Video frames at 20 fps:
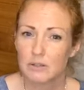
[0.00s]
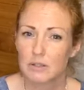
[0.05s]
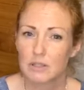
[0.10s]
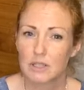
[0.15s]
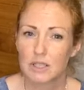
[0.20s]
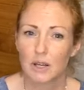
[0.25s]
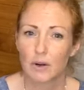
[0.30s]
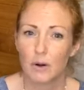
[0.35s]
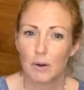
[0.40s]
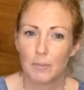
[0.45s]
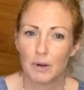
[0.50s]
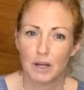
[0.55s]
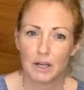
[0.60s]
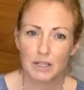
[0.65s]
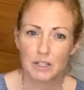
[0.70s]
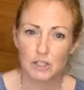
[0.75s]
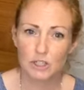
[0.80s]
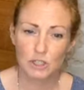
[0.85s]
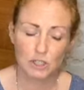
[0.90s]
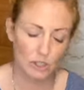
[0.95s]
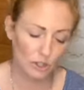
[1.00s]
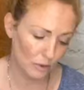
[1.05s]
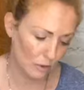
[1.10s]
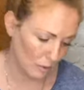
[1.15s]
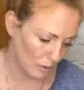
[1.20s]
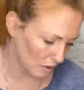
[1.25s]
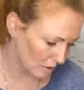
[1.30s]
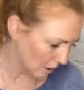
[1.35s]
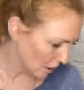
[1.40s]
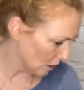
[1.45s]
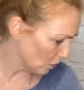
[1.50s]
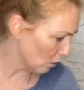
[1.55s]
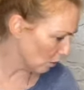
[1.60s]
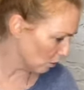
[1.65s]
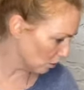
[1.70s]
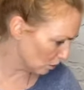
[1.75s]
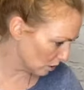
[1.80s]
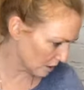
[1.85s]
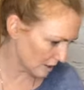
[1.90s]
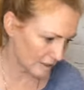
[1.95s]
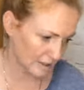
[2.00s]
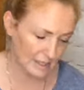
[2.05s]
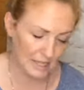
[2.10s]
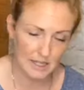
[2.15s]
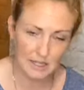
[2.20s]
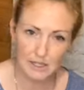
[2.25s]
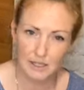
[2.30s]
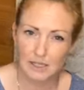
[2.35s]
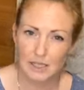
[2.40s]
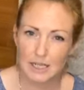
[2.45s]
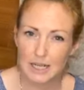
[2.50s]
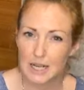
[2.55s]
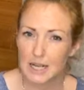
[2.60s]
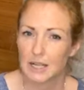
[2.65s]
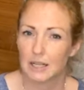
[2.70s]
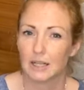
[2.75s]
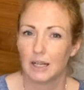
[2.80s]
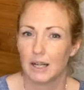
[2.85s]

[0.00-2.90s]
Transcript: So I might just do all of the stenciling